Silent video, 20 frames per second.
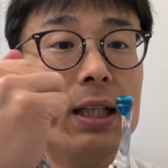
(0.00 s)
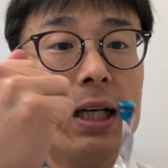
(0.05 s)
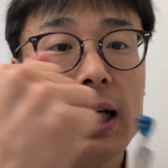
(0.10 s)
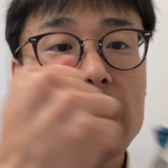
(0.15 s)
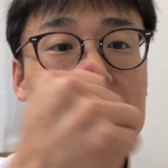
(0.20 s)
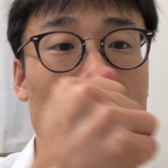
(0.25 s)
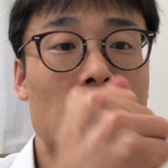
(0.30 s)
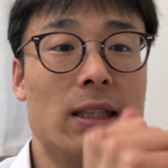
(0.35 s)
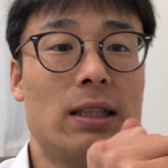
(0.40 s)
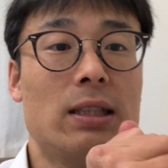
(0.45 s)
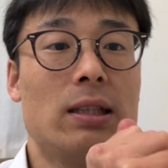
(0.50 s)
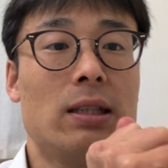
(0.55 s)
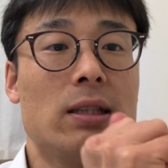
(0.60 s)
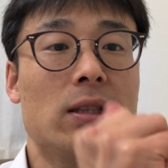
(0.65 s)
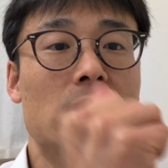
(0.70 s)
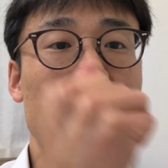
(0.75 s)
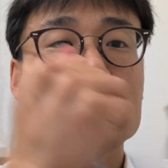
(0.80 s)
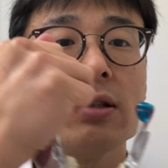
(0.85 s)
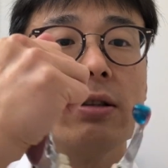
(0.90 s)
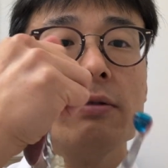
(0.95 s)
and it
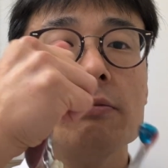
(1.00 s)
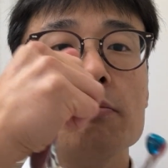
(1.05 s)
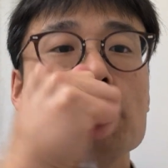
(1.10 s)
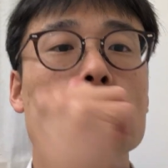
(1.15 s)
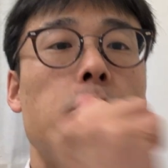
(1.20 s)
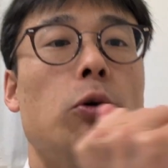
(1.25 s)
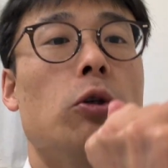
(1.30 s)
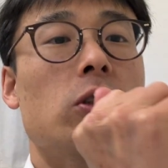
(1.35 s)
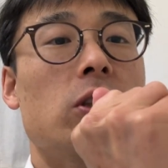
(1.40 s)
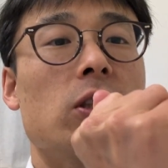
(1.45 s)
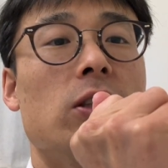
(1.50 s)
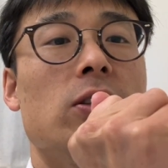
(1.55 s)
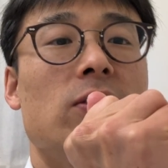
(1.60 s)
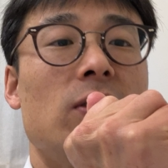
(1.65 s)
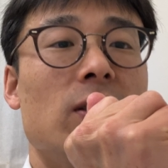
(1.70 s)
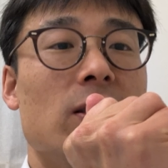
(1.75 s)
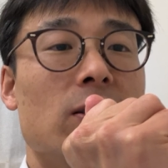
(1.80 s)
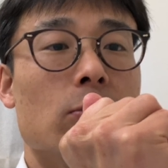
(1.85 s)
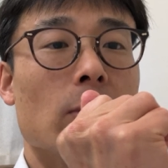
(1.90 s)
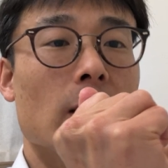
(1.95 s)
sort of pushes
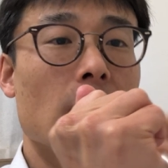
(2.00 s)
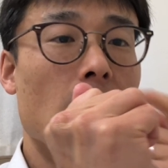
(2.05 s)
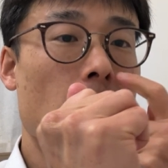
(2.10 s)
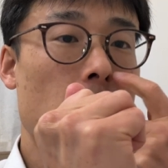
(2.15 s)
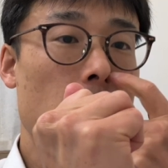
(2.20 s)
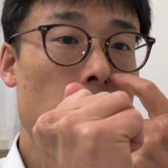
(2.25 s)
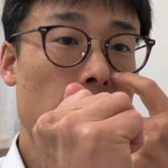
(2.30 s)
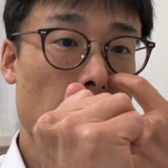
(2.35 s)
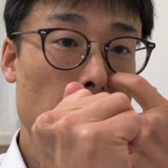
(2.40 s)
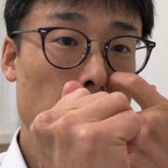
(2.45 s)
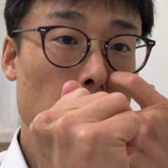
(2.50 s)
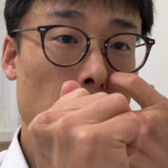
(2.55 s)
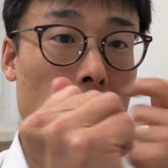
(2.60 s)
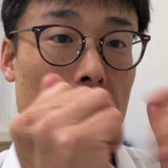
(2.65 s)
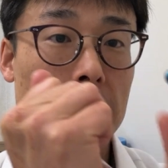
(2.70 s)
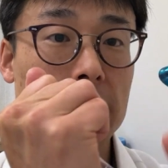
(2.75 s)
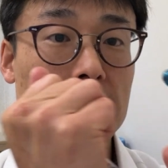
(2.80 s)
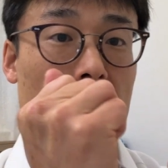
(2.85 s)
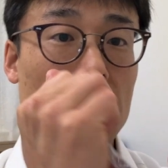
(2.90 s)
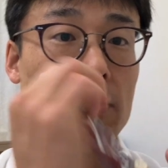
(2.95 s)
this one over,
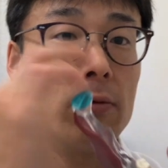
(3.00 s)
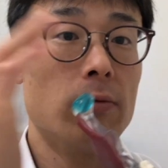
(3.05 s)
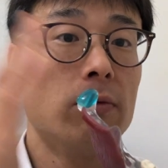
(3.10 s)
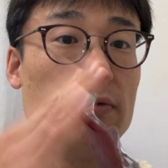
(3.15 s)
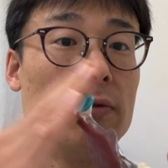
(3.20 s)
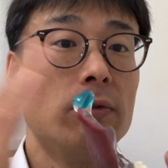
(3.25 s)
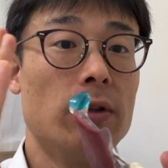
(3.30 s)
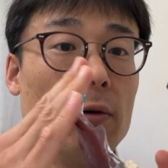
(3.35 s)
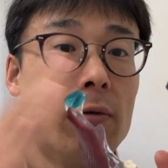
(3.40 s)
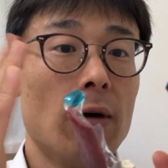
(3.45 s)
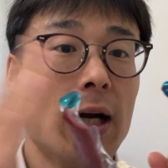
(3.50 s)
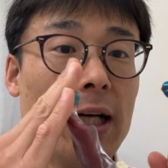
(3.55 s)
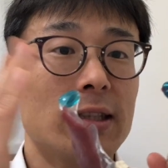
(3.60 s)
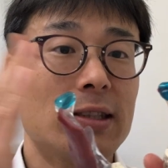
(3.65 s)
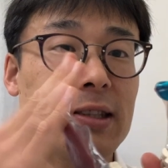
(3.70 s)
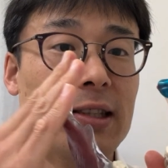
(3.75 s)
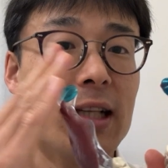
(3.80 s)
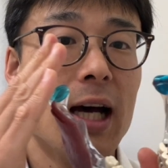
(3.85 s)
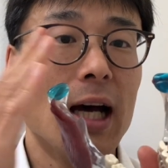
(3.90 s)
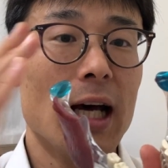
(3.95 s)
because the
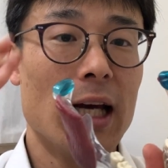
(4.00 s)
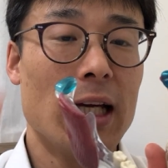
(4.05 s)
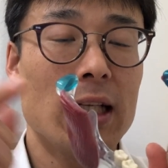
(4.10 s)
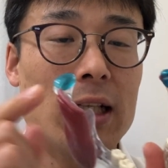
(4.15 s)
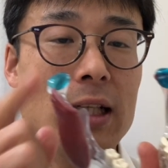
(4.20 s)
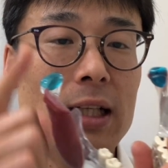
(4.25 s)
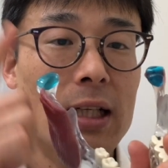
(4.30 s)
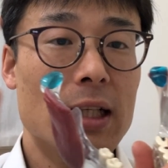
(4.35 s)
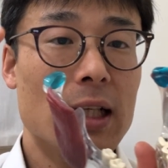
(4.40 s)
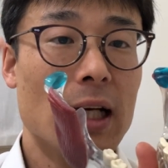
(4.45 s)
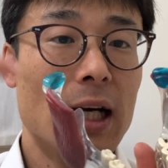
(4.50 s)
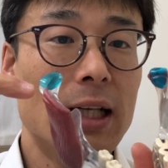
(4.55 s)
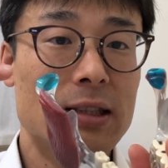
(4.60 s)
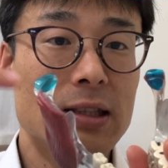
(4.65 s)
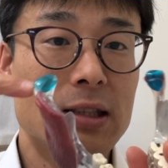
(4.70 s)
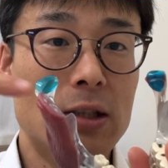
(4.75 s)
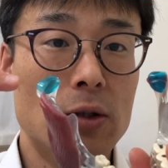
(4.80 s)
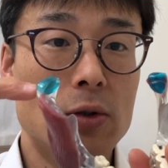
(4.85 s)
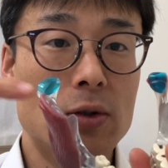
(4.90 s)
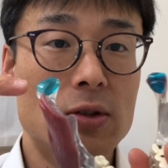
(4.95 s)
right side, as
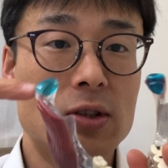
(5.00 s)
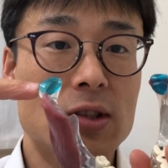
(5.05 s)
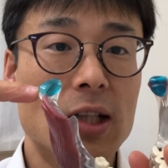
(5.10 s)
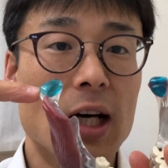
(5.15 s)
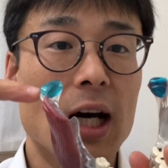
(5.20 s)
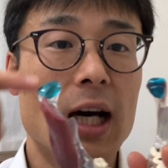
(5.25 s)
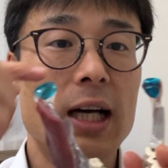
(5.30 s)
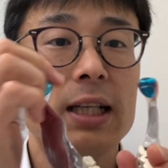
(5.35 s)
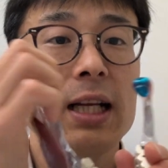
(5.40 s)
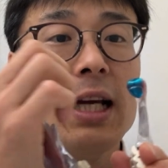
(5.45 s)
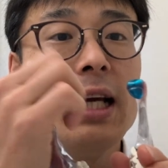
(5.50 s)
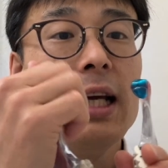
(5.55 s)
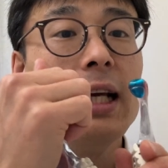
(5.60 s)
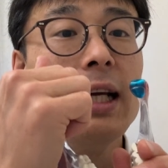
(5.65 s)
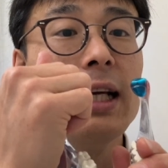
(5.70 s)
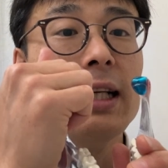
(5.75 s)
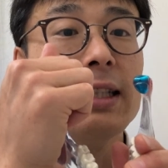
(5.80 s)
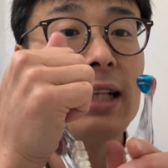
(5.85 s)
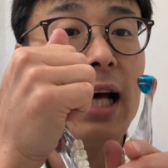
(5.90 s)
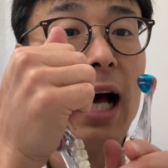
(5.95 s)
in the good side,
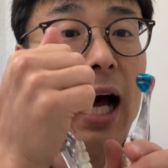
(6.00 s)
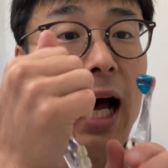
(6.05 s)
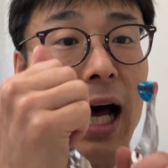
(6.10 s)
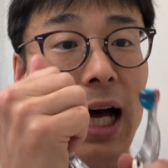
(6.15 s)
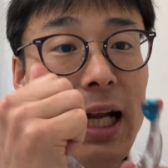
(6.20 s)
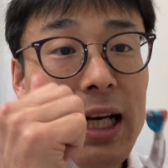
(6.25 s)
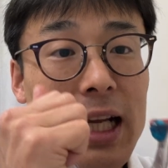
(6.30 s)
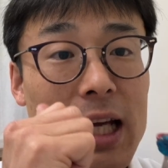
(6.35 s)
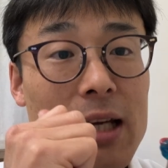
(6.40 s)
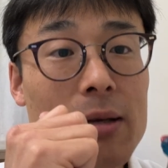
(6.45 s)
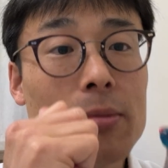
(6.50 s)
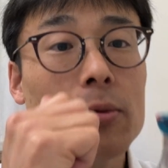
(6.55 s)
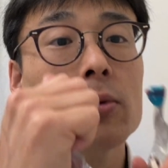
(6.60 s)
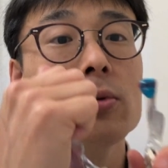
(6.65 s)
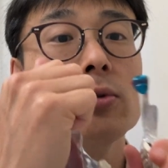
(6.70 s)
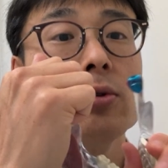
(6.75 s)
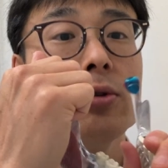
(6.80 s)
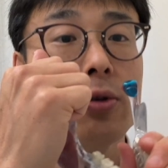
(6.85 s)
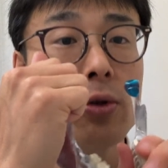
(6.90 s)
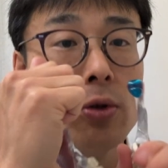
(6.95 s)
is
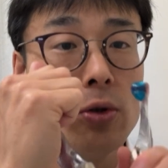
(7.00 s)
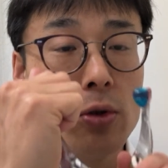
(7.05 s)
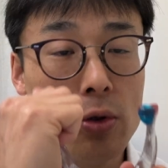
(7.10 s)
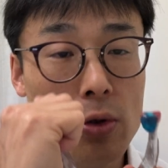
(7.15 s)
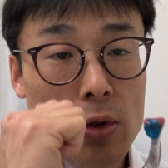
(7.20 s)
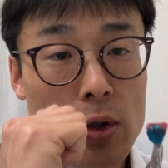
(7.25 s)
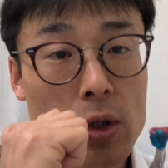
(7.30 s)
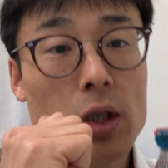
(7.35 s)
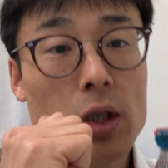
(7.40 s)
unable to